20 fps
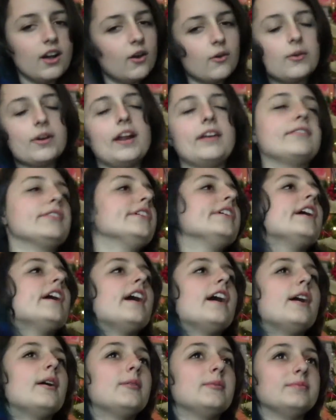Whatever.
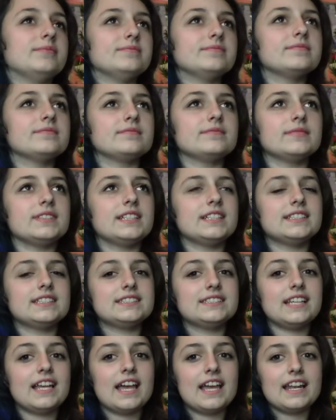
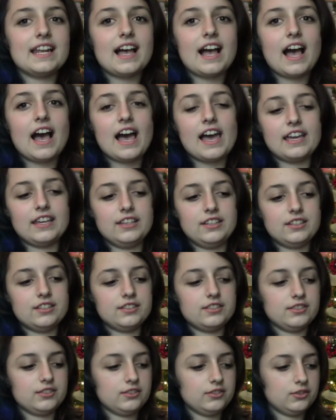Instead
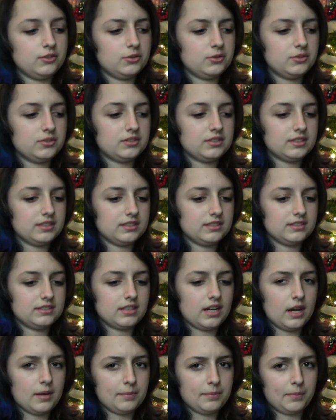I used
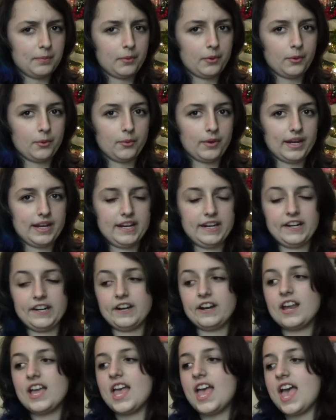
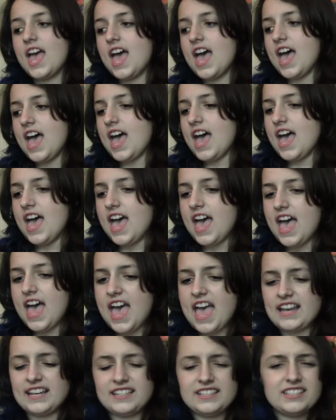Tupperware
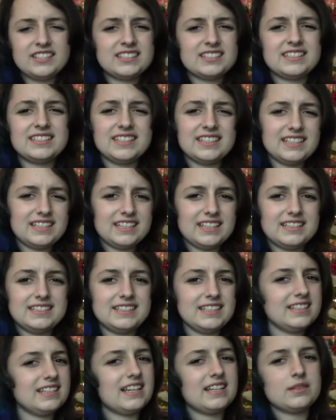and it
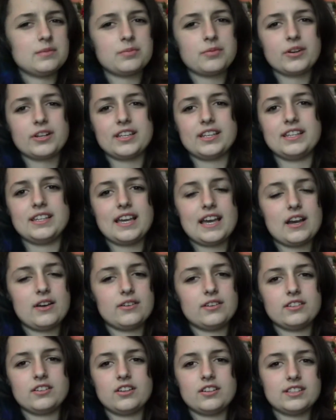didn't end up working
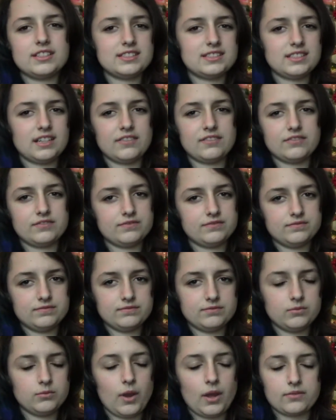out and all this stuff
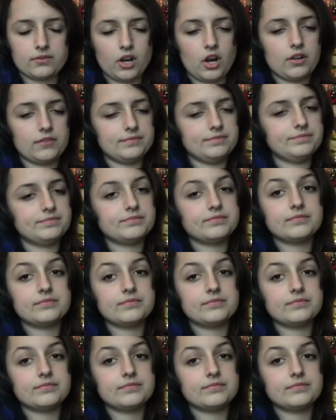went wrong.